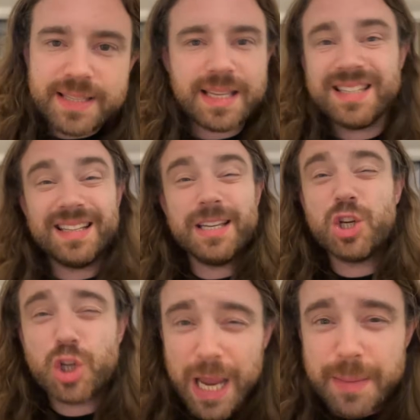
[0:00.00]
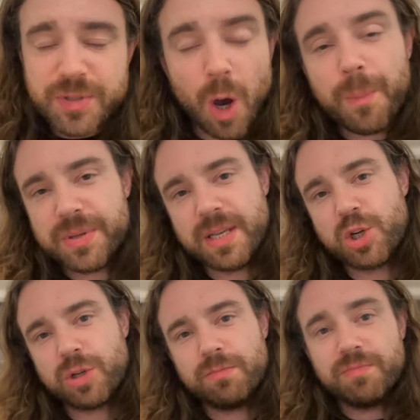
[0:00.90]
Italy-shaped
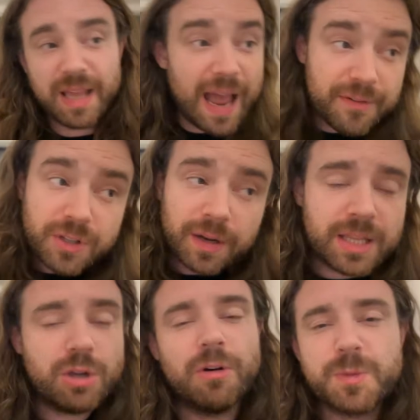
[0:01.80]
opposition. They have done in Euros